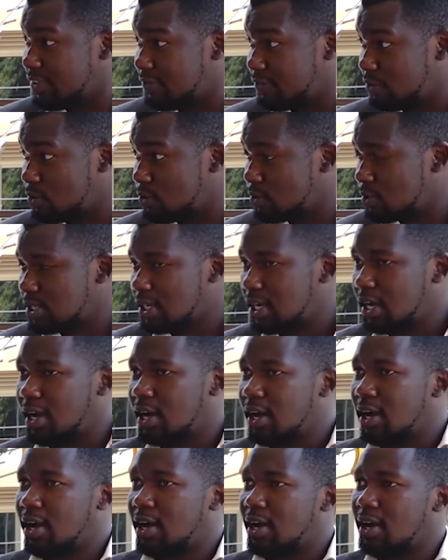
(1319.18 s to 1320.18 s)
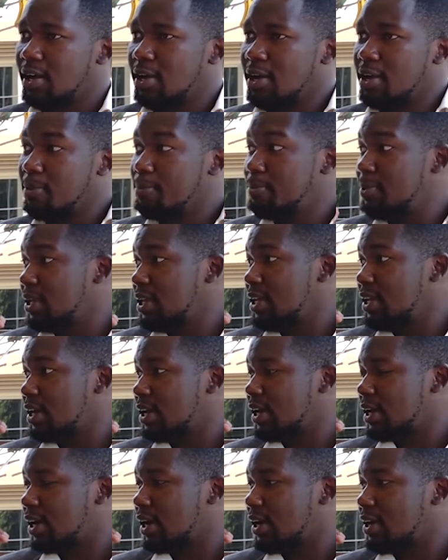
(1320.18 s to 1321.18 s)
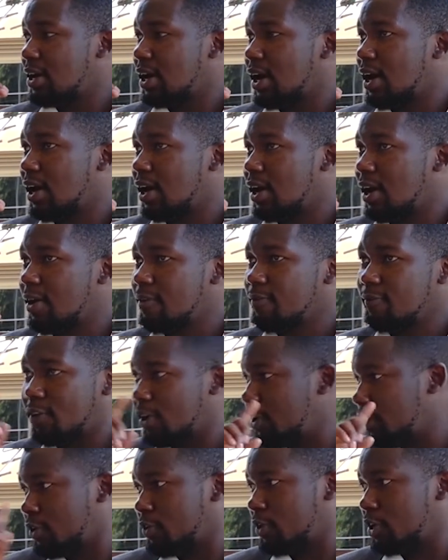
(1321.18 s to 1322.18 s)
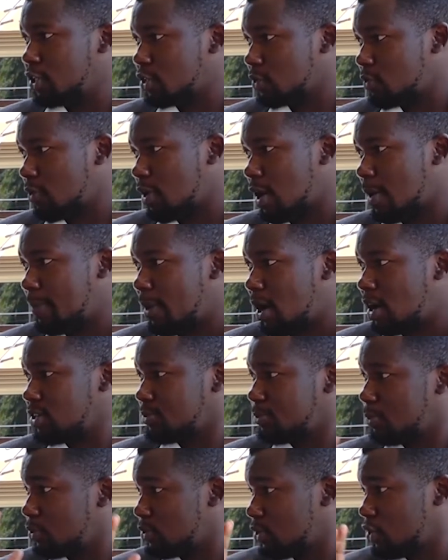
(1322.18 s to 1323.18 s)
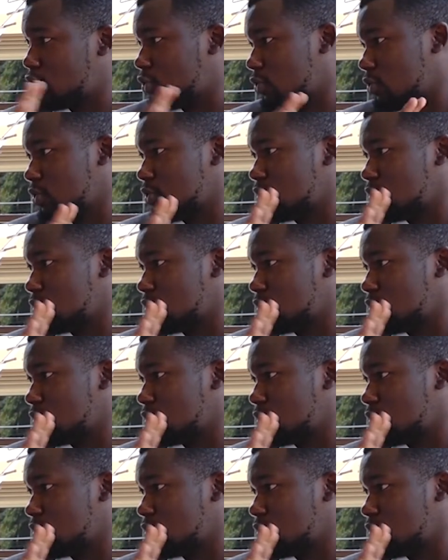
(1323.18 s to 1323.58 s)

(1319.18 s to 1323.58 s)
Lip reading: taking interviews, being very critical about